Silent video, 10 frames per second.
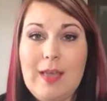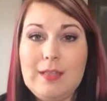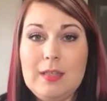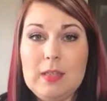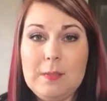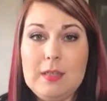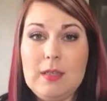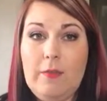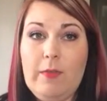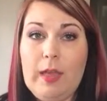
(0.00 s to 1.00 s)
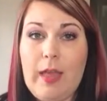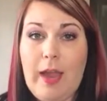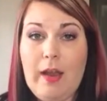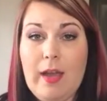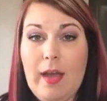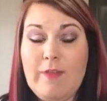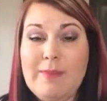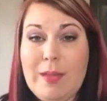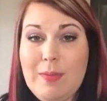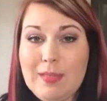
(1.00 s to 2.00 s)
is a specific area
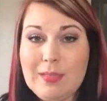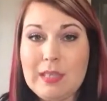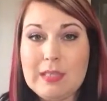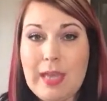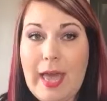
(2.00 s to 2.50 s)
of my business.